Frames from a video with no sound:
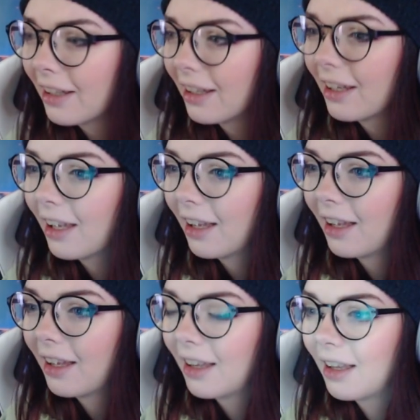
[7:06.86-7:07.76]

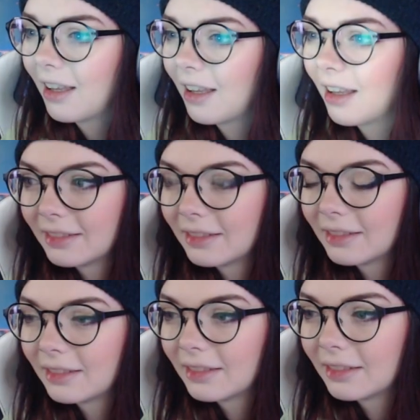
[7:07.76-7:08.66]

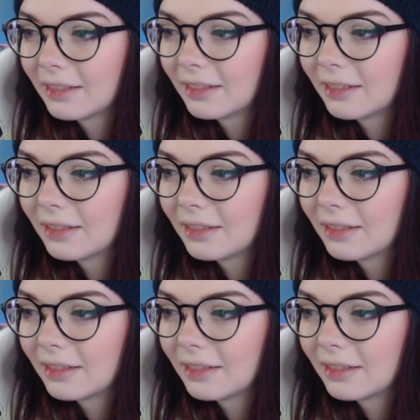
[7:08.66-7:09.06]
Nothing is said.